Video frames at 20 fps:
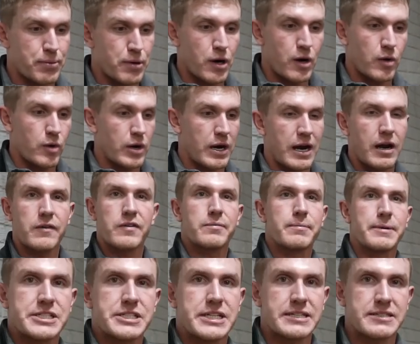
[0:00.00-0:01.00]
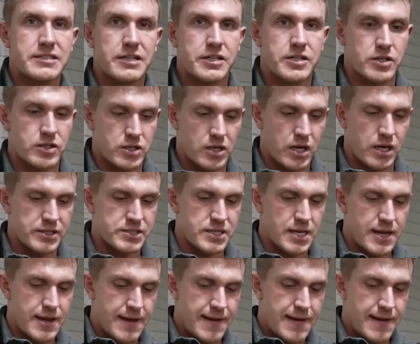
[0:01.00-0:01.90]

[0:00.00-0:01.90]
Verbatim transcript: Pro or however that sucker costs,